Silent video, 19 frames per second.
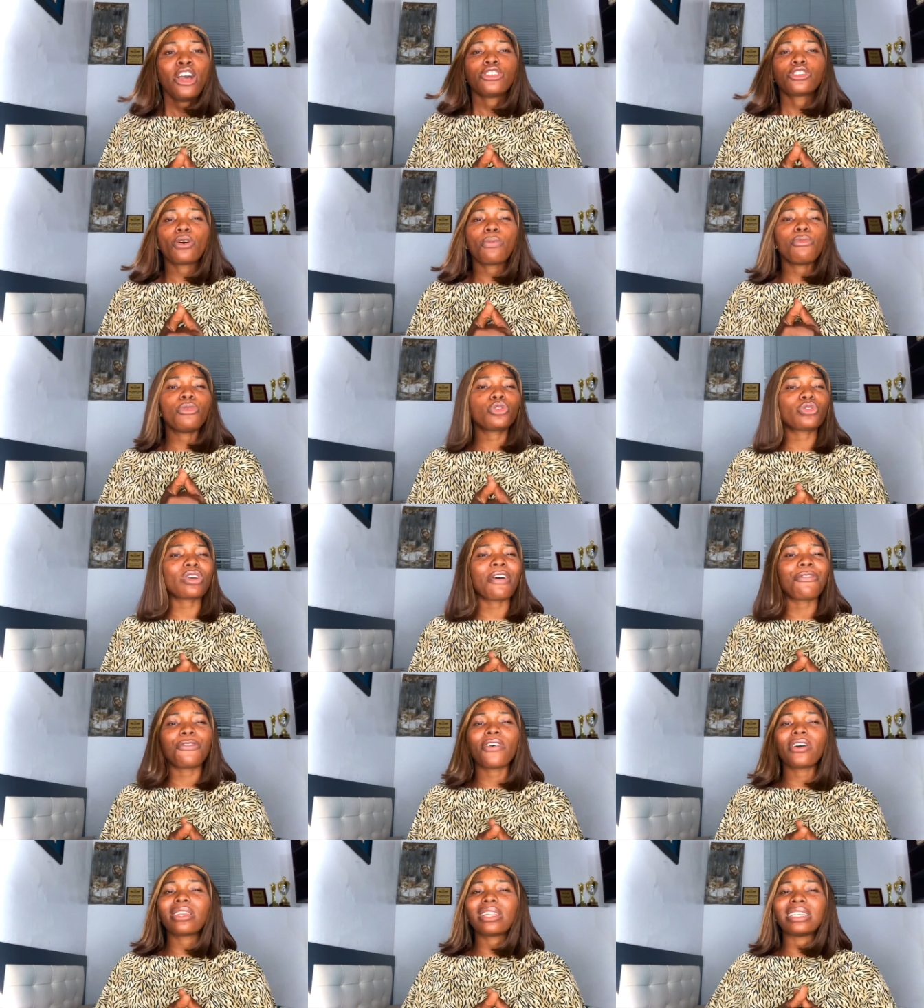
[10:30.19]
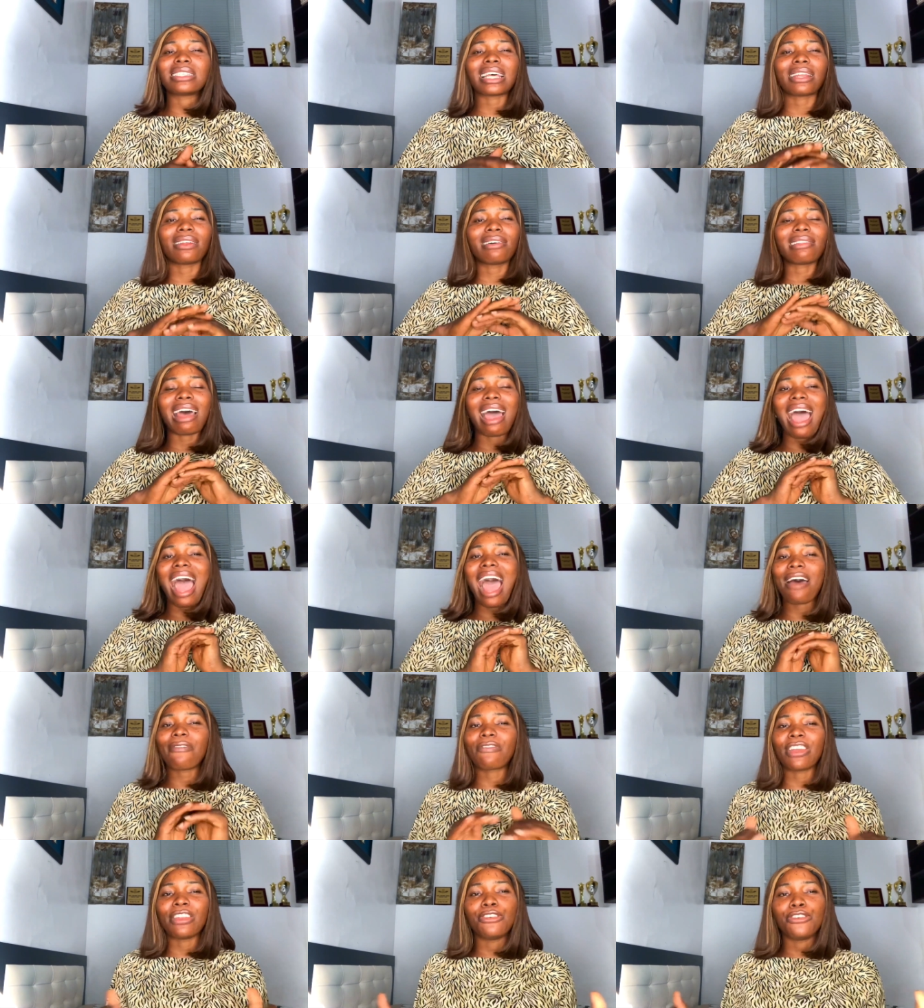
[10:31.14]
So mutual fund is another
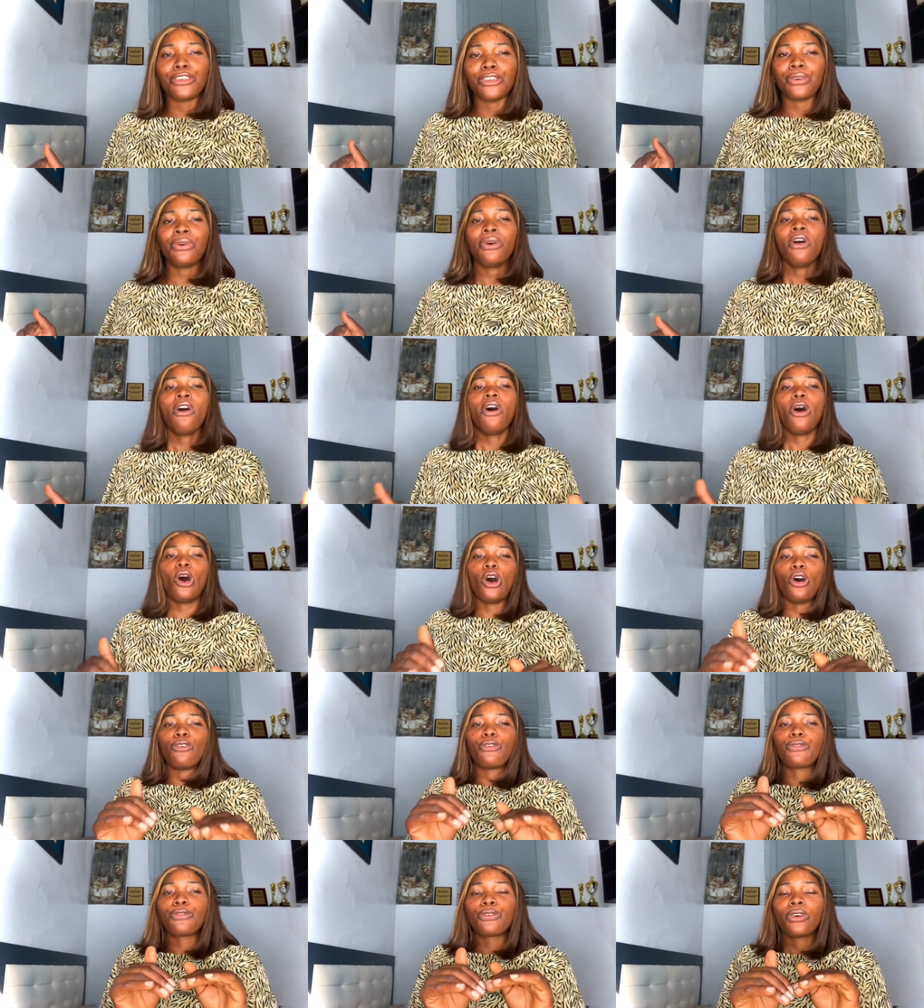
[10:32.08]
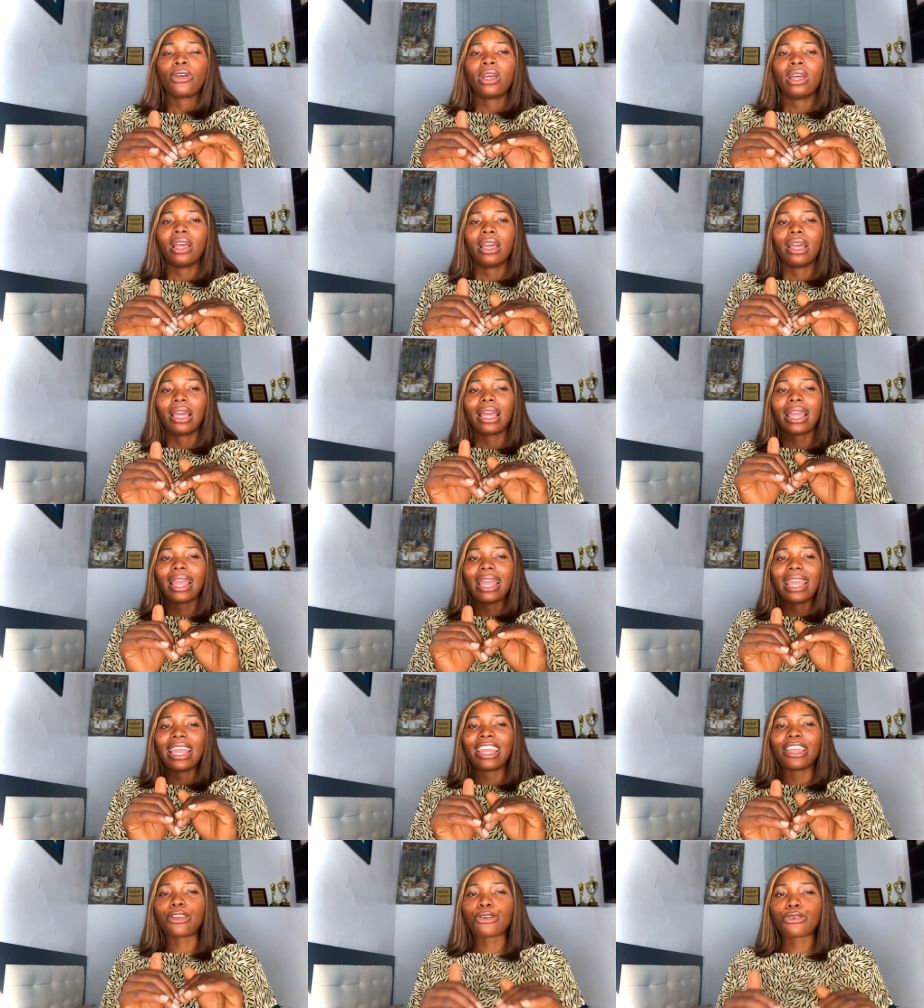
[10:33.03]
avenue of
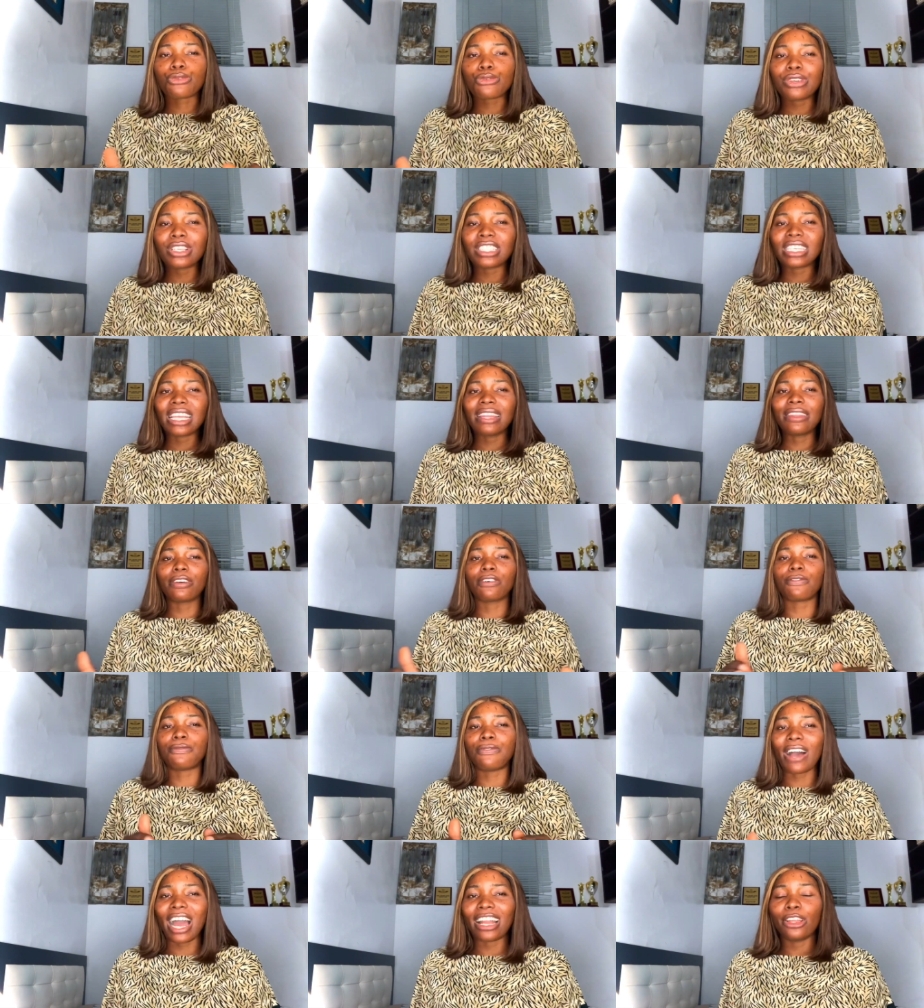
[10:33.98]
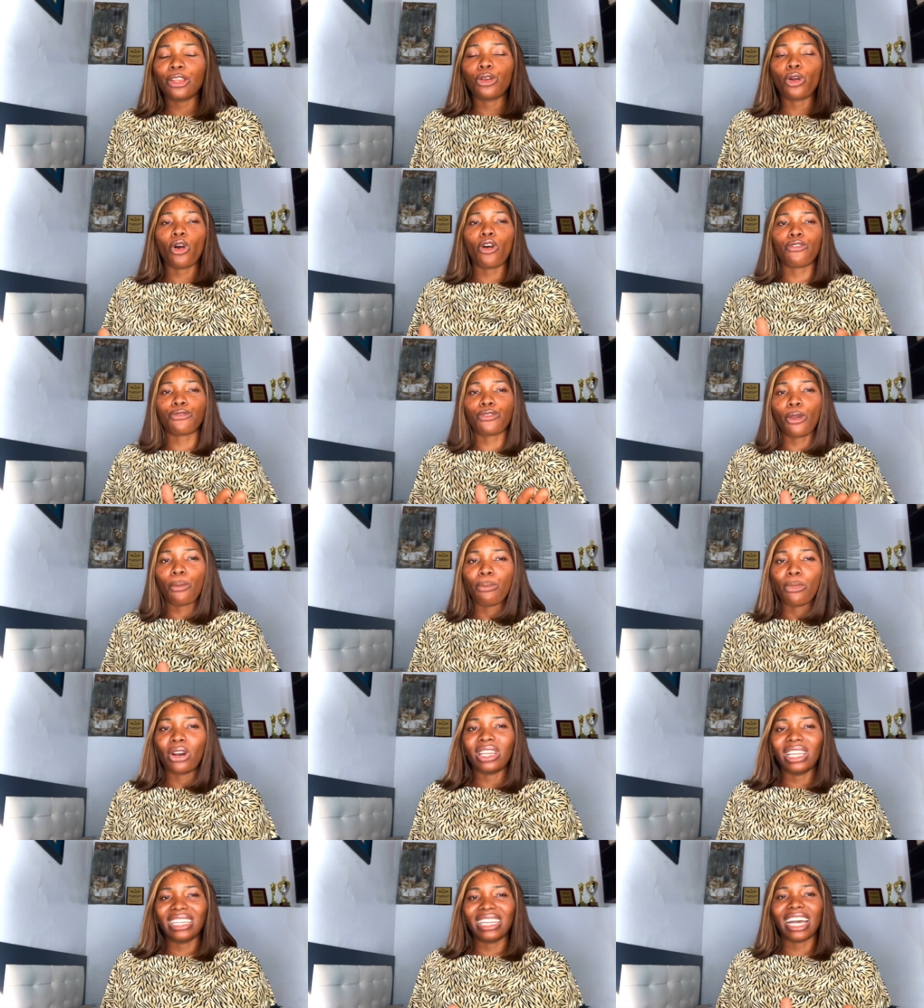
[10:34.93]
increasing the value of your
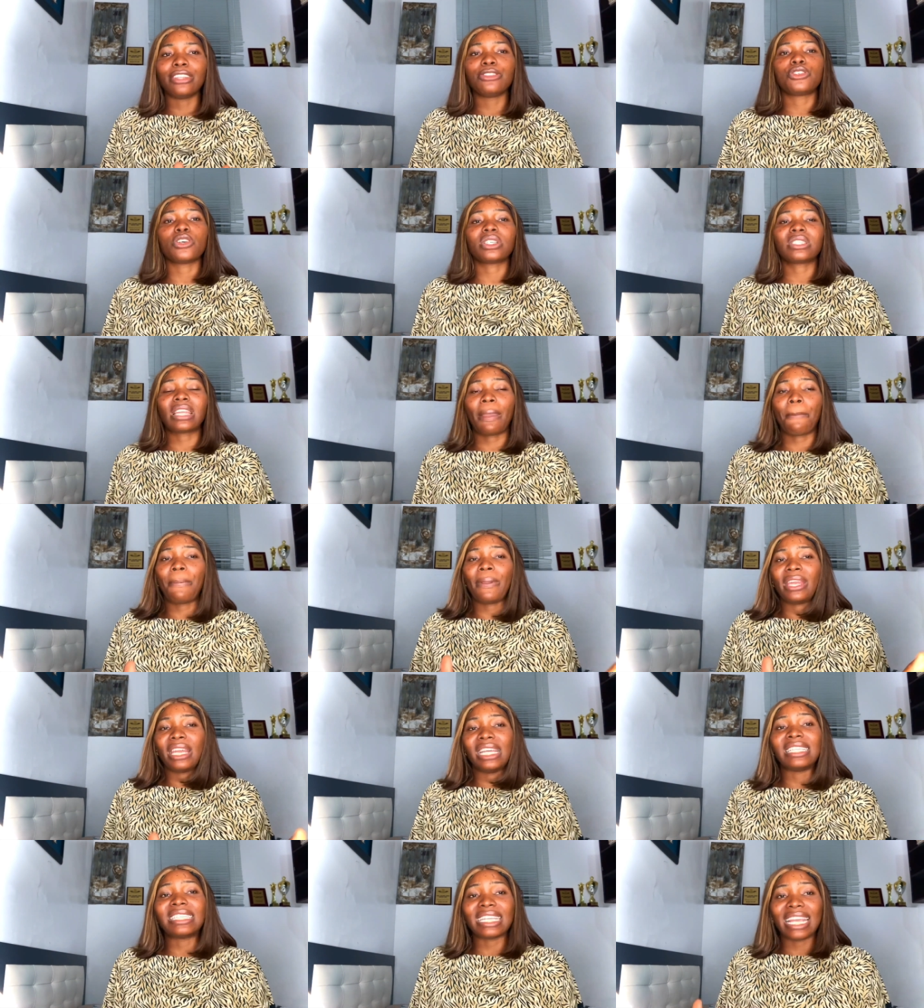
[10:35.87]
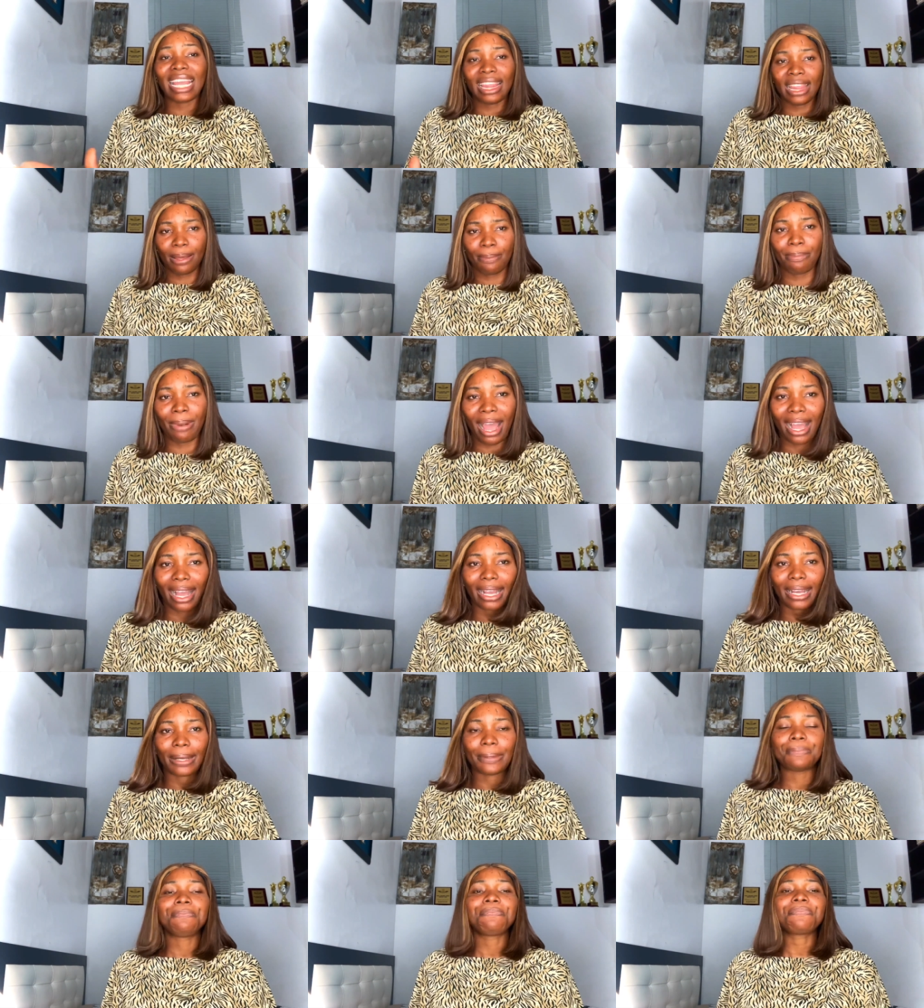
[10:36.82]
money than just keeping it in the bank.